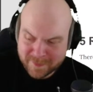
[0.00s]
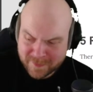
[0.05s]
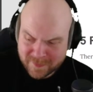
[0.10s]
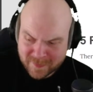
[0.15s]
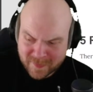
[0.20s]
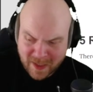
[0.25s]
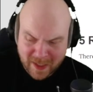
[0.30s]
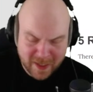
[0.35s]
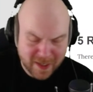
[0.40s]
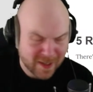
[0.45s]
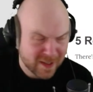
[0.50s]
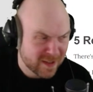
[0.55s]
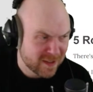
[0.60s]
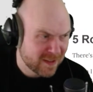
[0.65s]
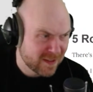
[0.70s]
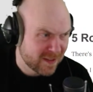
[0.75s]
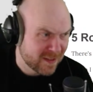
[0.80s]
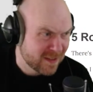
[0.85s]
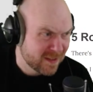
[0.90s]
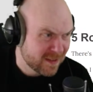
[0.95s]
like
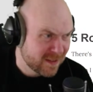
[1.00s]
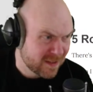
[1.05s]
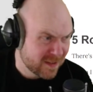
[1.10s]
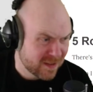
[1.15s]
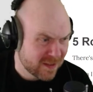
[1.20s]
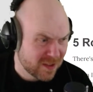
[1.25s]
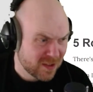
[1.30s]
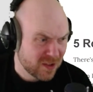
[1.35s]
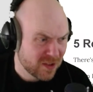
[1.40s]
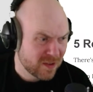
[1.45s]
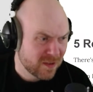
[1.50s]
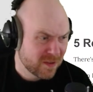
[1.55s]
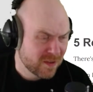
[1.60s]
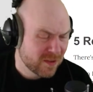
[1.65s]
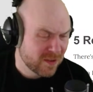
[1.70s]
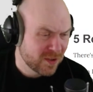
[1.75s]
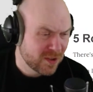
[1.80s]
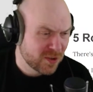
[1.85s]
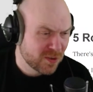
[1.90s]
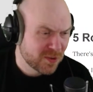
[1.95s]

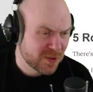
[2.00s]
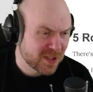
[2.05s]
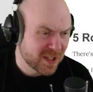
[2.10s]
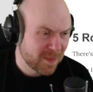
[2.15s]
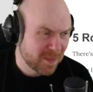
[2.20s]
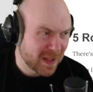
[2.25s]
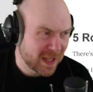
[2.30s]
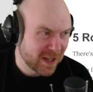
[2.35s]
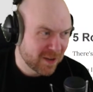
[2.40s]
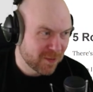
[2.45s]
do something